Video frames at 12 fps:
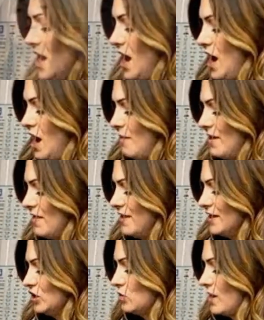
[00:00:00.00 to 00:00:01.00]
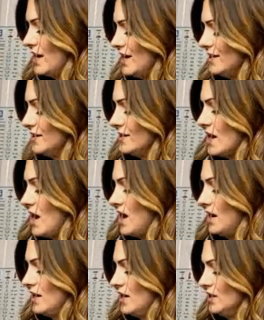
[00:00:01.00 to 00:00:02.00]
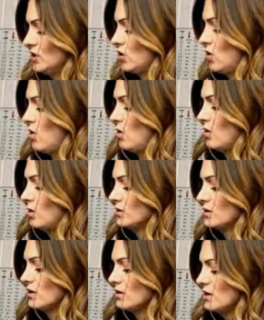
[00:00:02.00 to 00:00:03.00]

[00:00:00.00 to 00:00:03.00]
Um, this one is done, it's cold.